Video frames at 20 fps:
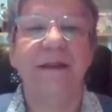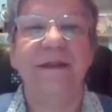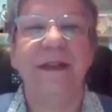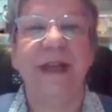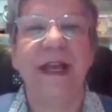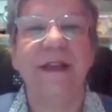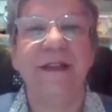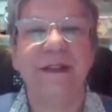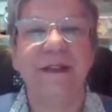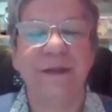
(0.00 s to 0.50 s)

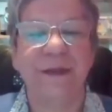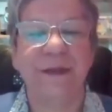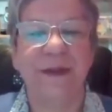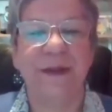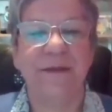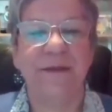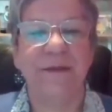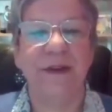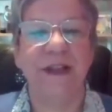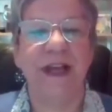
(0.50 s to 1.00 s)
Thanks
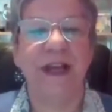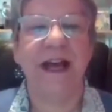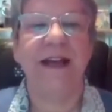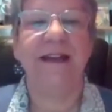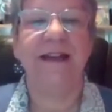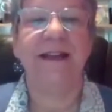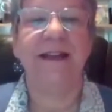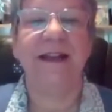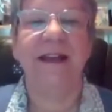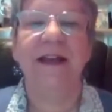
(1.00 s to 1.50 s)
for that.
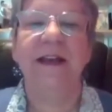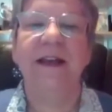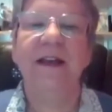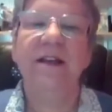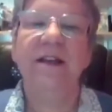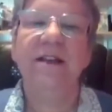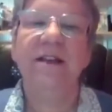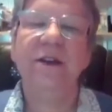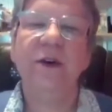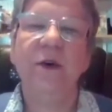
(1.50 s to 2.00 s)

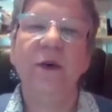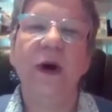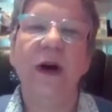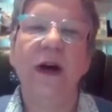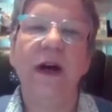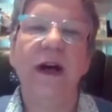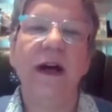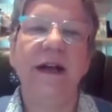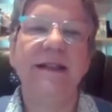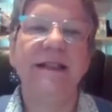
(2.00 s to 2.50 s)
So
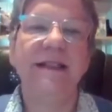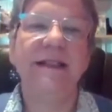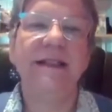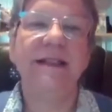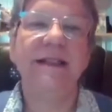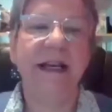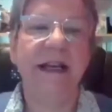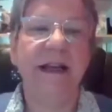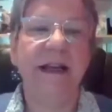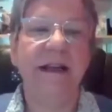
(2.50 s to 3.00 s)

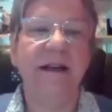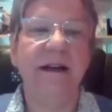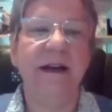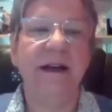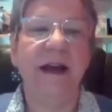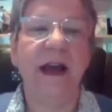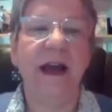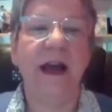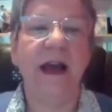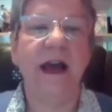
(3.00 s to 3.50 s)
Tatiana,
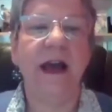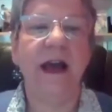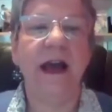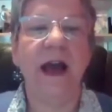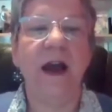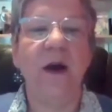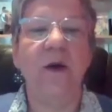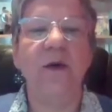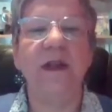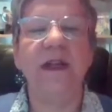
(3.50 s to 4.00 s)

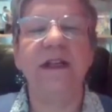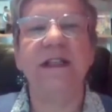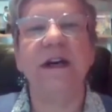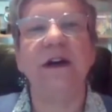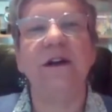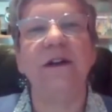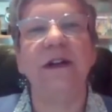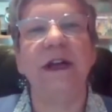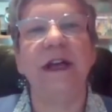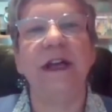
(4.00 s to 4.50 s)
how will
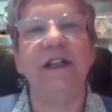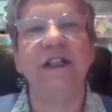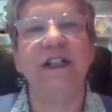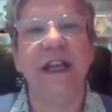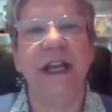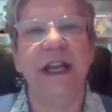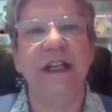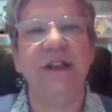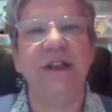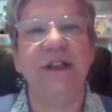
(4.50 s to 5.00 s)
adult
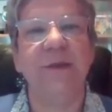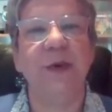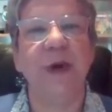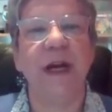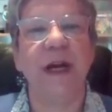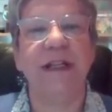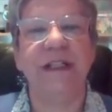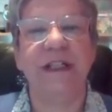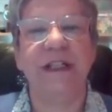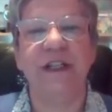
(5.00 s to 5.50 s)
education
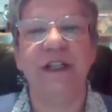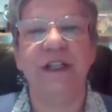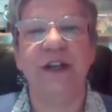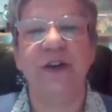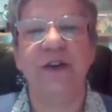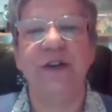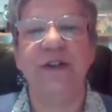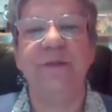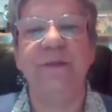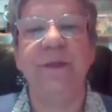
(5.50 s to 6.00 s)

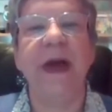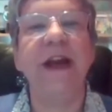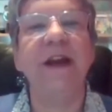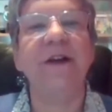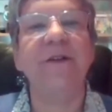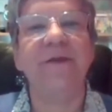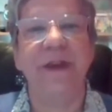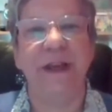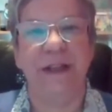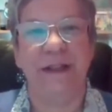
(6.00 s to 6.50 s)
practitioners
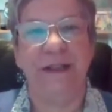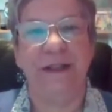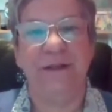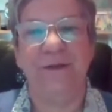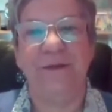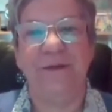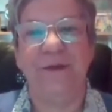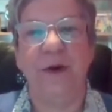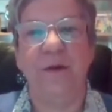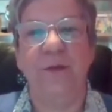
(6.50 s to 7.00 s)
benefit
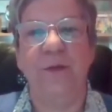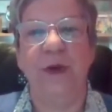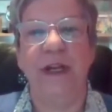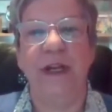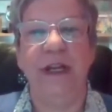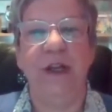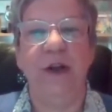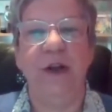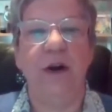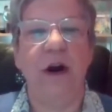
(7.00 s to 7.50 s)
from
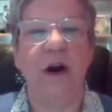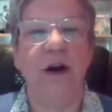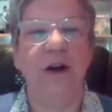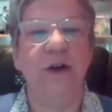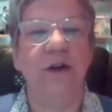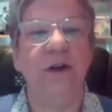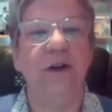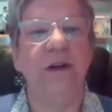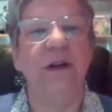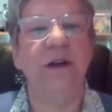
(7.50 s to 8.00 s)
reading your
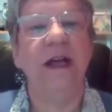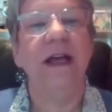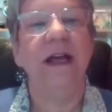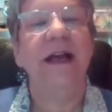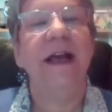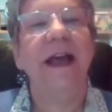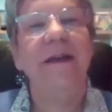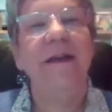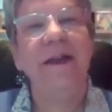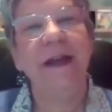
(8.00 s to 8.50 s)
article?
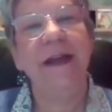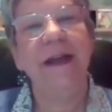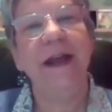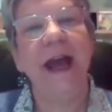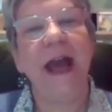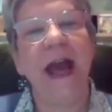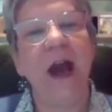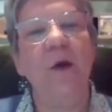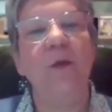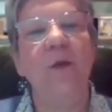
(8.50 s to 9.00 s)
And then
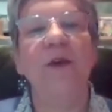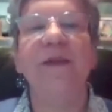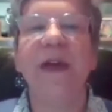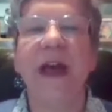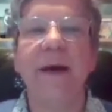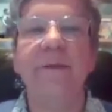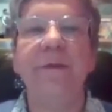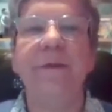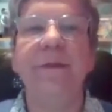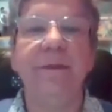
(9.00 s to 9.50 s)
how will
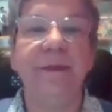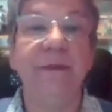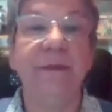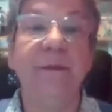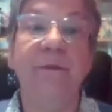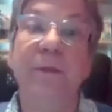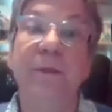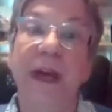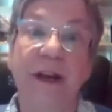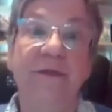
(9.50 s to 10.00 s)
that
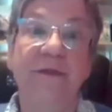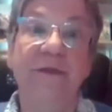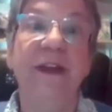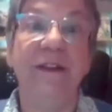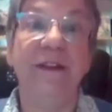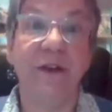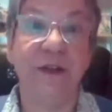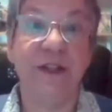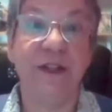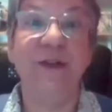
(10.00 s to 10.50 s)

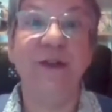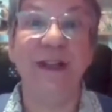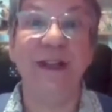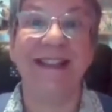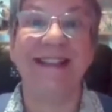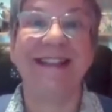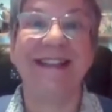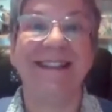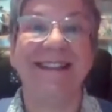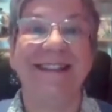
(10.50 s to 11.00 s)
benefit their
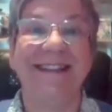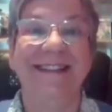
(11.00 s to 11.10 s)
students?